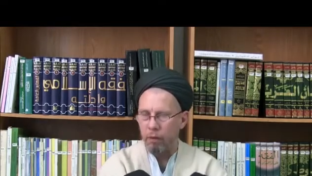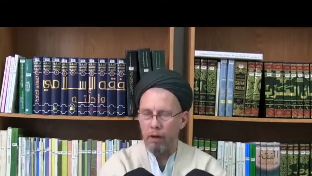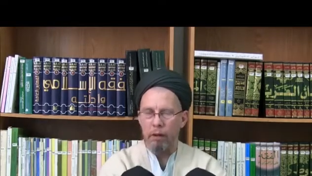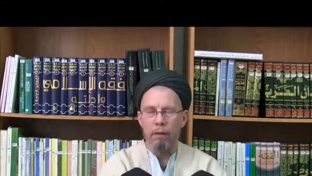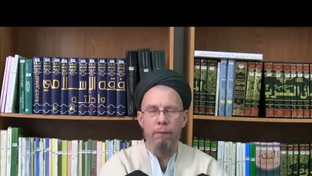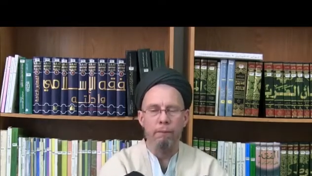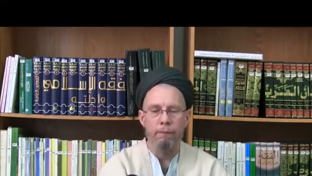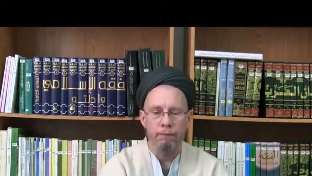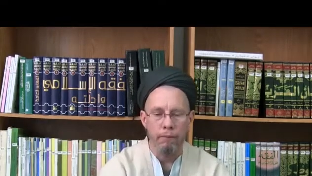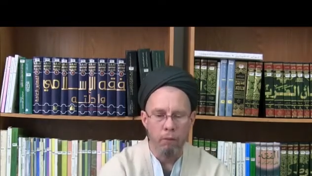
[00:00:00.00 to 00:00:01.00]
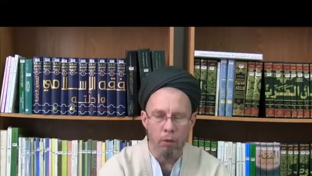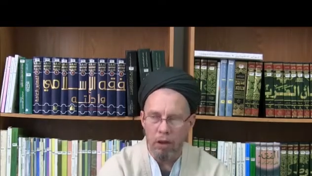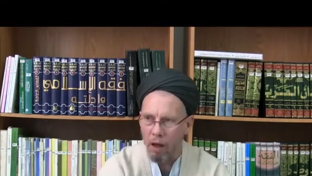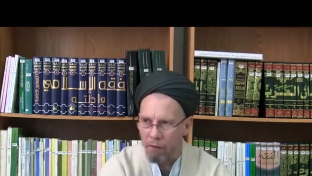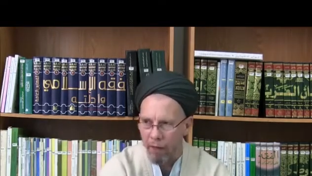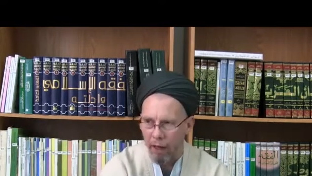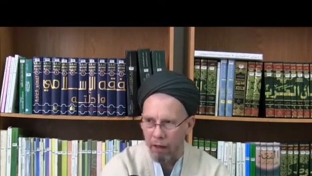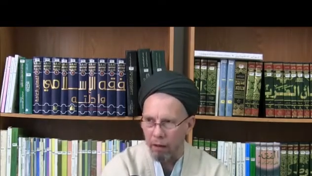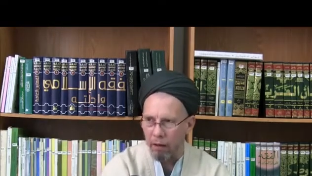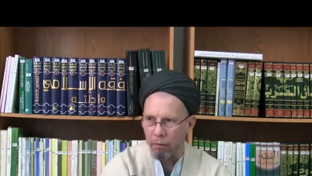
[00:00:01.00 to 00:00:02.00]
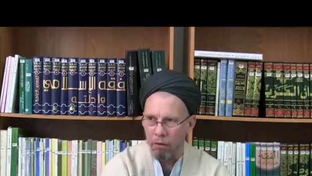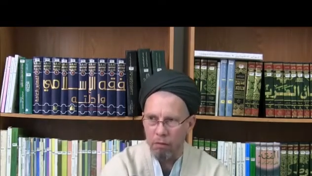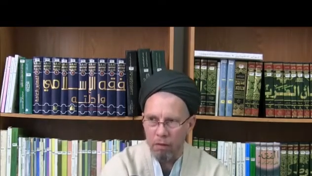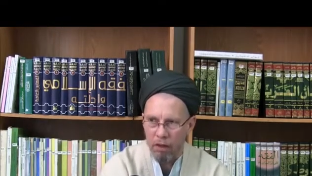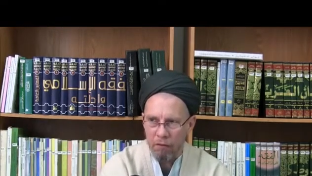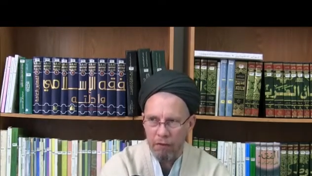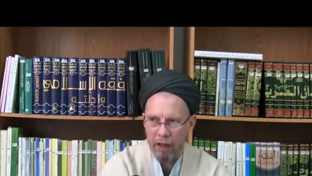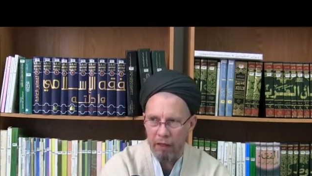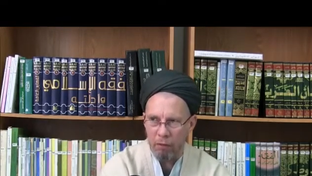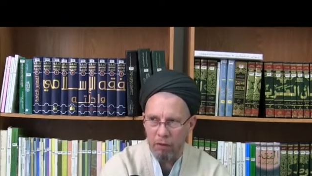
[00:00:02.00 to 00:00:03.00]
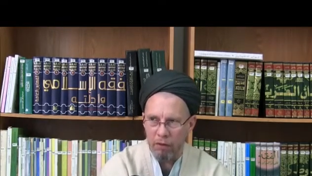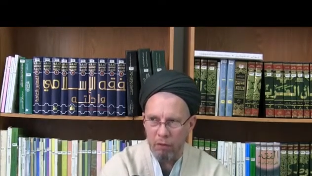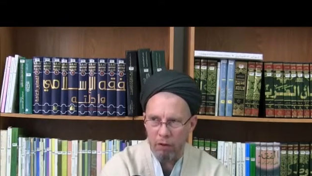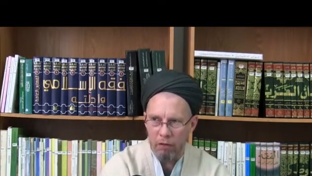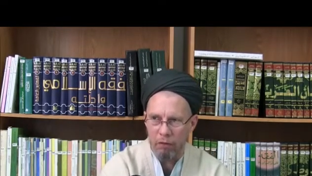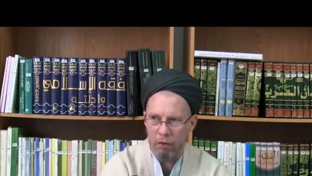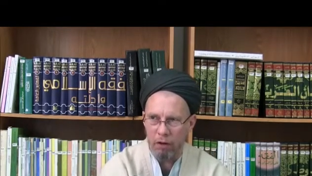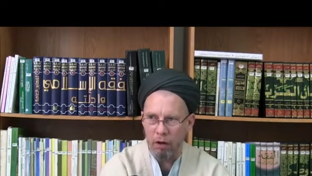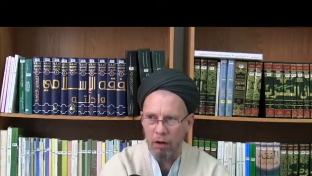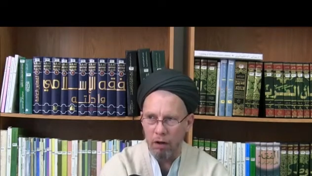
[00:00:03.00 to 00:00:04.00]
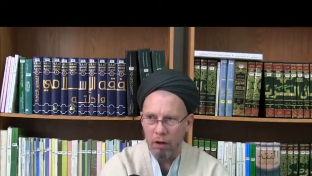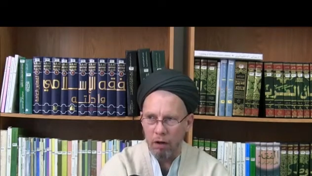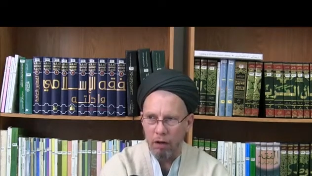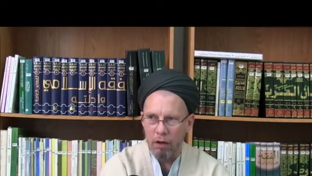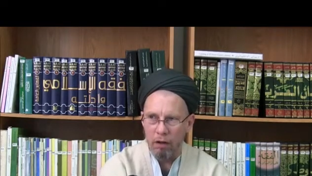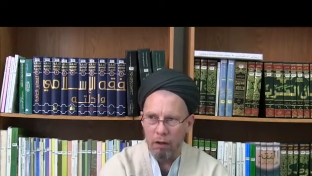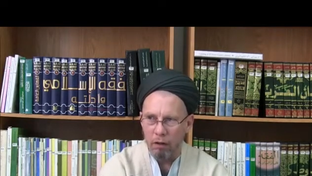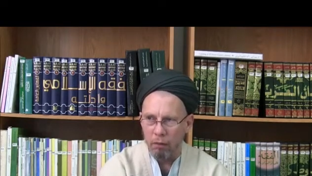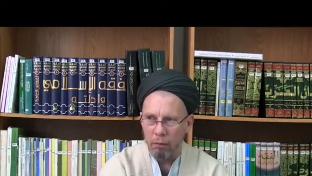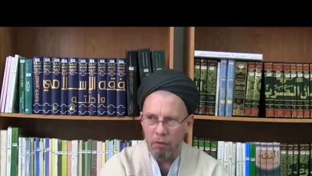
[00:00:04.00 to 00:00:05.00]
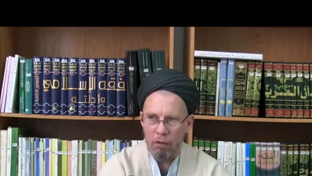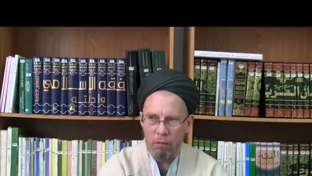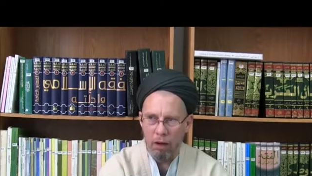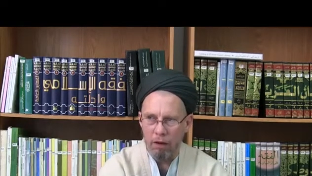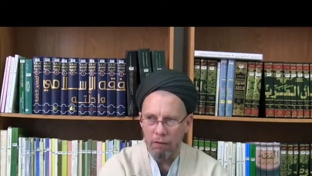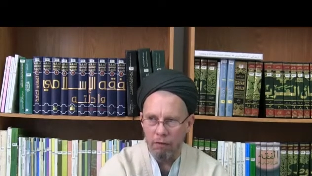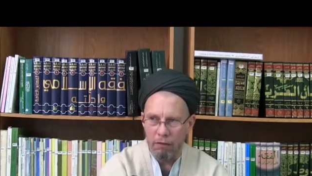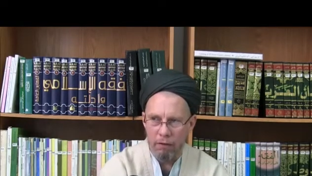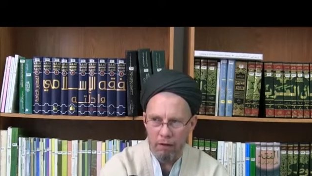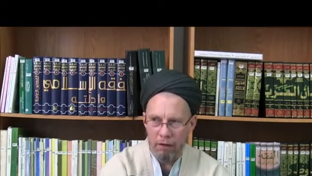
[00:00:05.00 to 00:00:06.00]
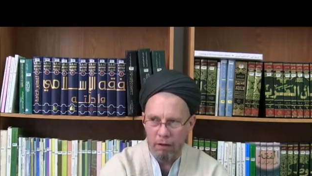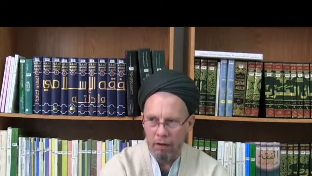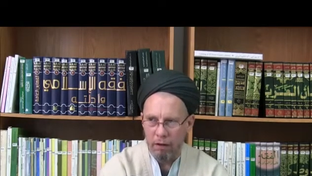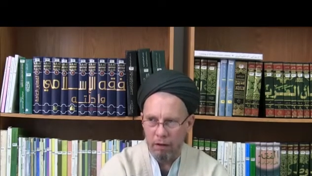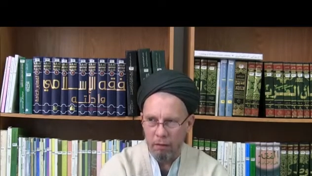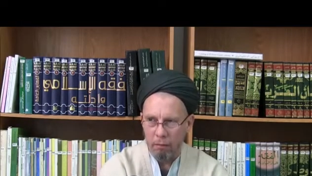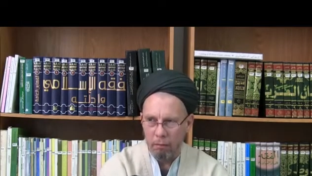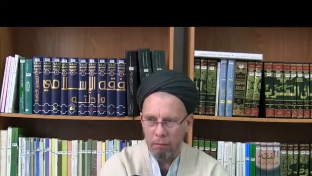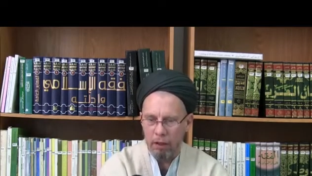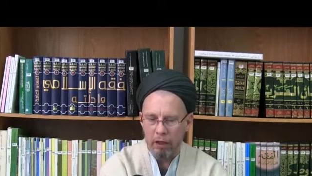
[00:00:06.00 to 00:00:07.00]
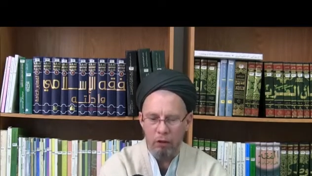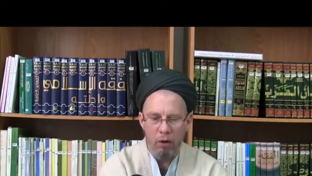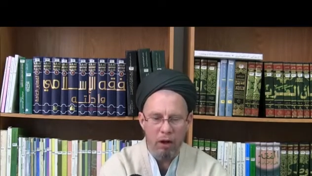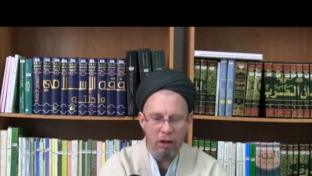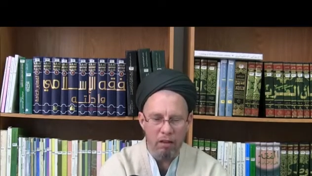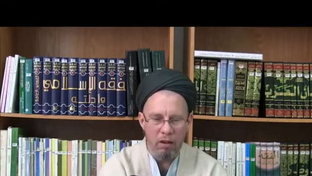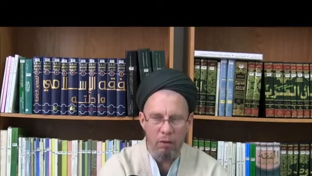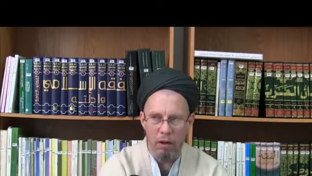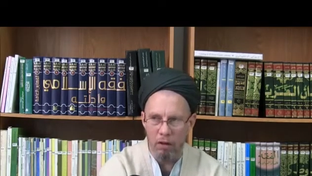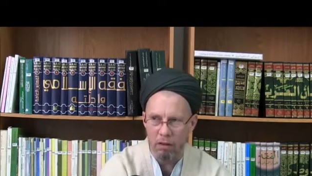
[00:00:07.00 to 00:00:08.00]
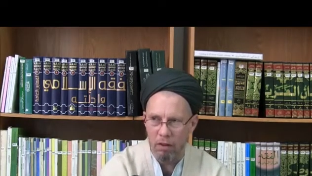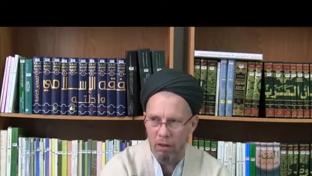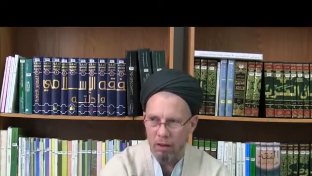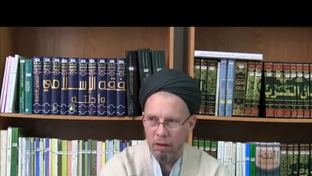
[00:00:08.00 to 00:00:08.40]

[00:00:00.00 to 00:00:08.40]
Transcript: Right? We love that. Muslims live for that. It's one of the things we live for in our Muslim life. Making dua against someone else.